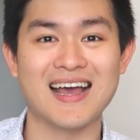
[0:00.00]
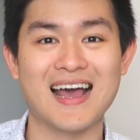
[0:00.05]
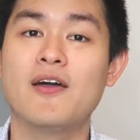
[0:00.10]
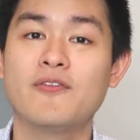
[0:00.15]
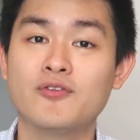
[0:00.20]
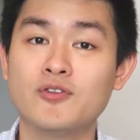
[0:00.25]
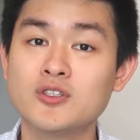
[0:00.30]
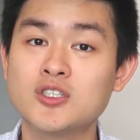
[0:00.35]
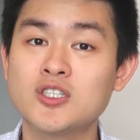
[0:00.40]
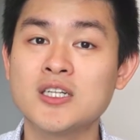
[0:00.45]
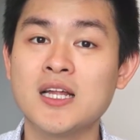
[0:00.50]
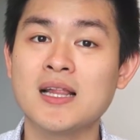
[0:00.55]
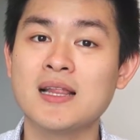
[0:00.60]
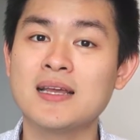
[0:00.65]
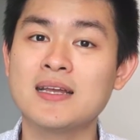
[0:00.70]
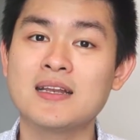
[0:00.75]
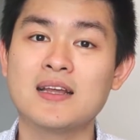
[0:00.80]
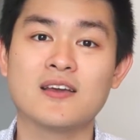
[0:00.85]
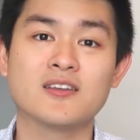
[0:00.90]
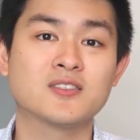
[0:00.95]
And
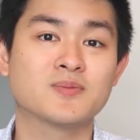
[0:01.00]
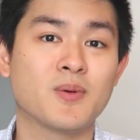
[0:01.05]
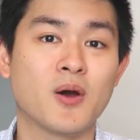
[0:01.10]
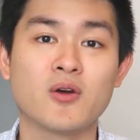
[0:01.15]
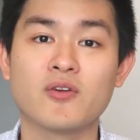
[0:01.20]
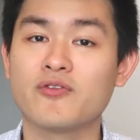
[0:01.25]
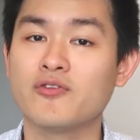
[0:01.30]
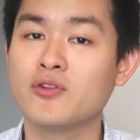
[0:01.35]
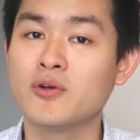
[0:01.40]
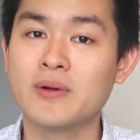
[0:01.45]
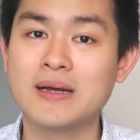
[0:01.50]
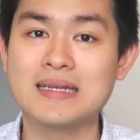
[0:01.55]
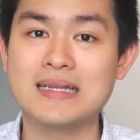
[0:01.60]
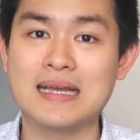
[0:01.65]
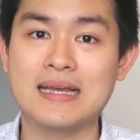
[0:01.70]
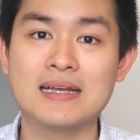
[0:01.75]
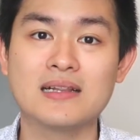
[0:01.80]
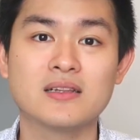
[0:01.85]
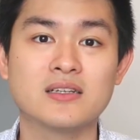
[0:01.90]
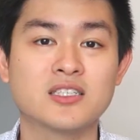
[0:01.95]
fortunately, they spoke fluent
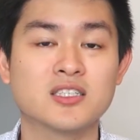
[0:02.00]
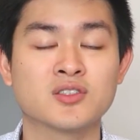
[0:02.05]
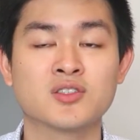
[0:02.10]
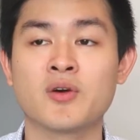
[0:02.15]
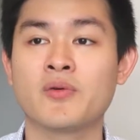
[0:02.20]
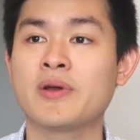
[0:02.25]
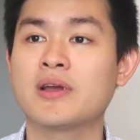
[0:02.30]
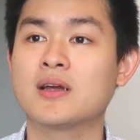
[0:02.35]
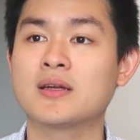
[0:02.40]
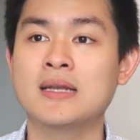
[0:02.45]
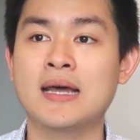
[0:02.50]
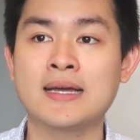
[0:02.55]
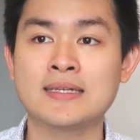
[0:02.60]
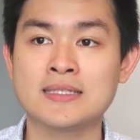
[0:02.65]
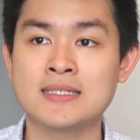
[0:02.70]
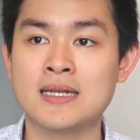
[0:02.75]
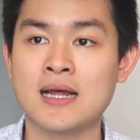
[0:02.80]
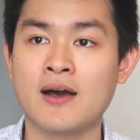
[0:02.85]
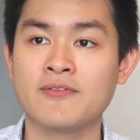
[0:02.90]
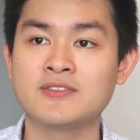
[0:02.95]
English, so we
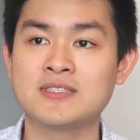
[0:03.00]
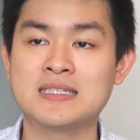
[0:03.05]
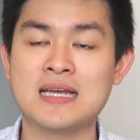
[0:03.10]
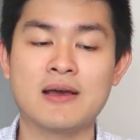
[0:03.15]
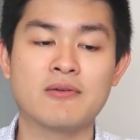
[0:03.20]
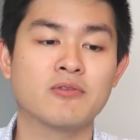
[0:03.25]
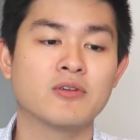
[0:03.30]
connected after that.